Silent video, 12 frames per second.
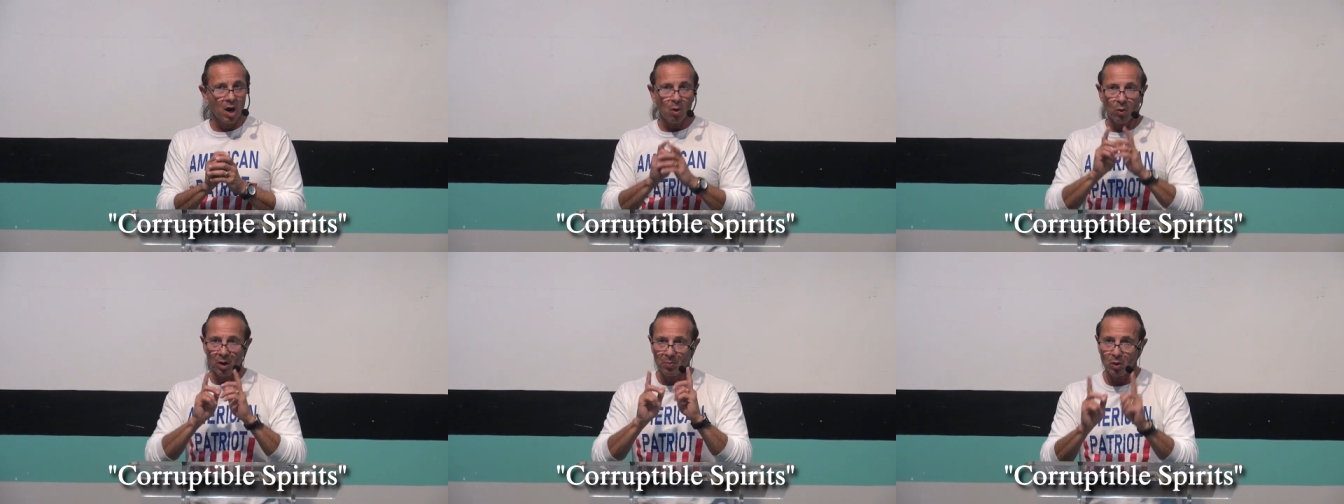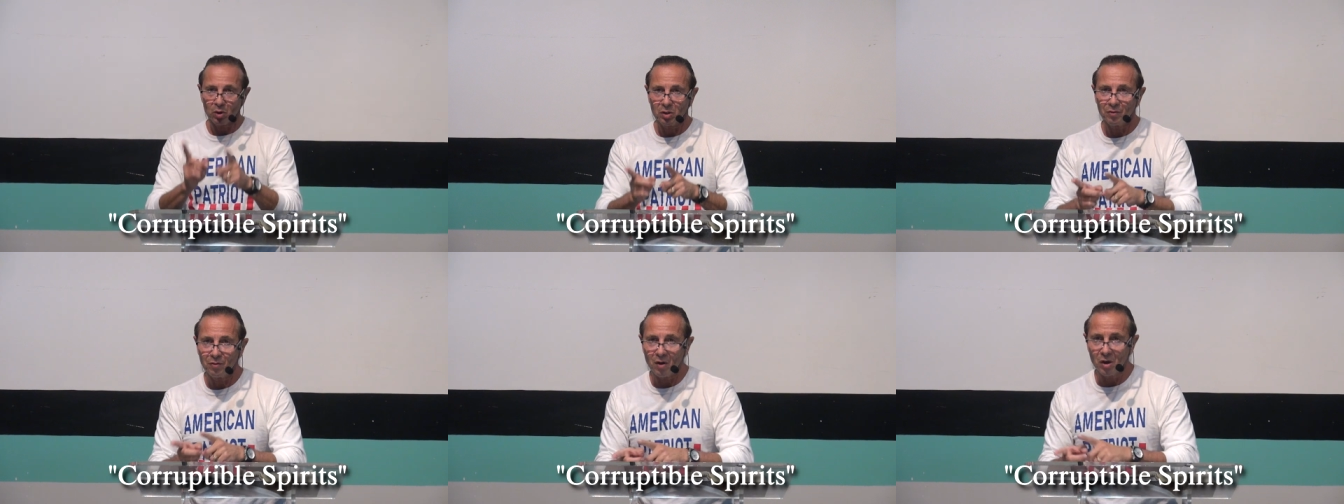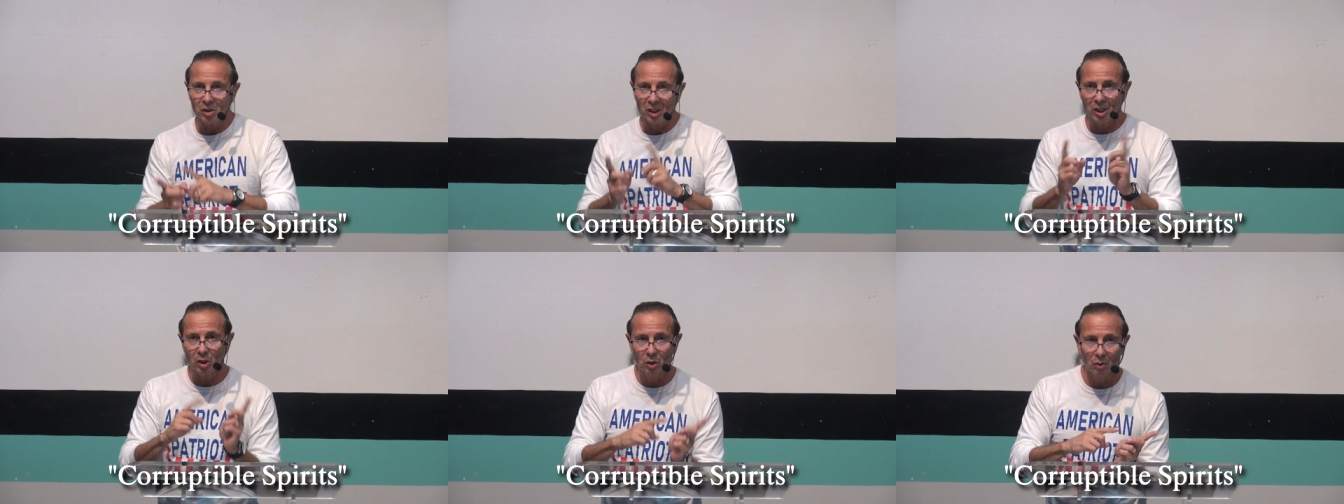What a person falls
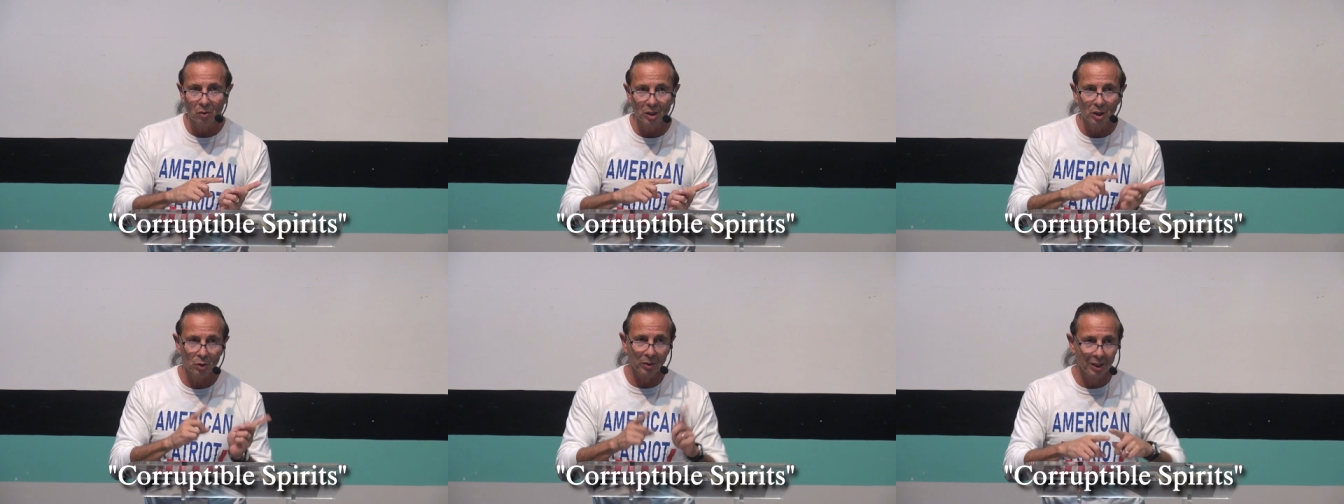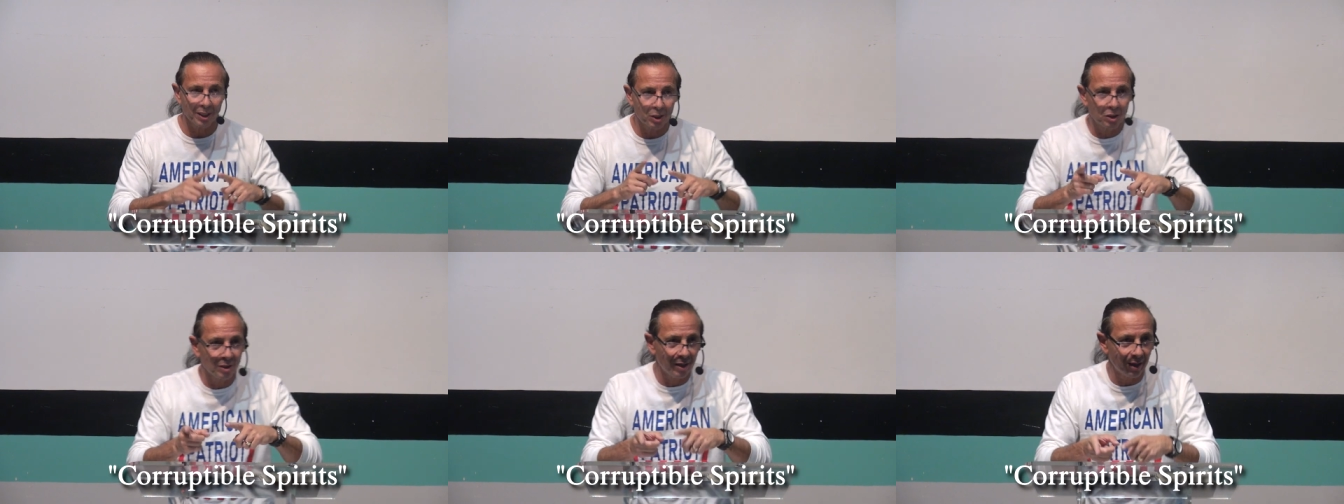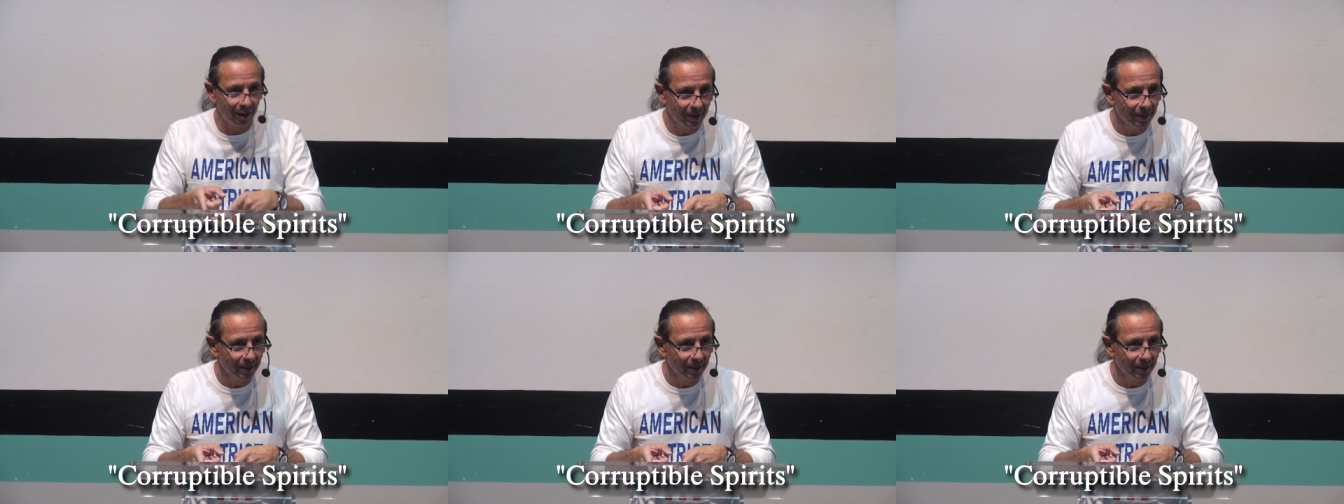into is religion, then.